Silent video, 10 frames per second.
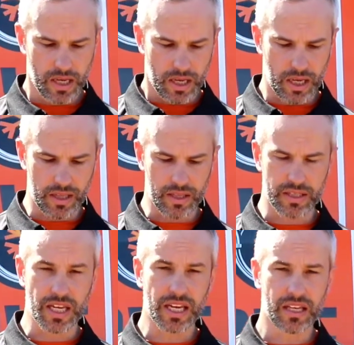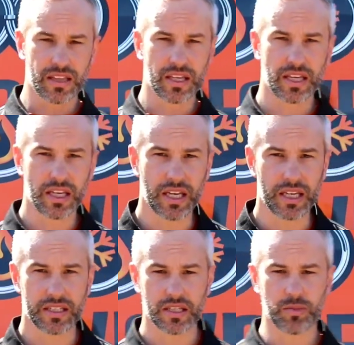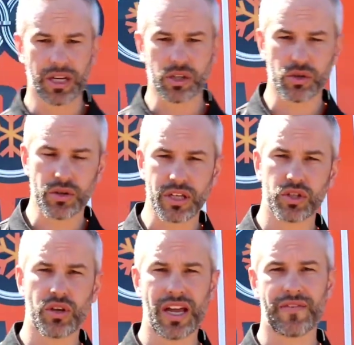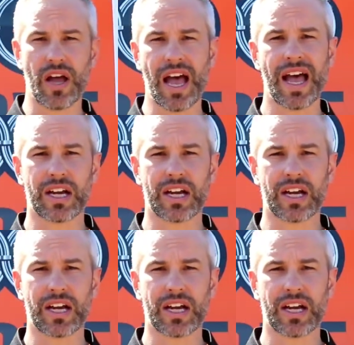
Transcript: The second thing is make sure that you have high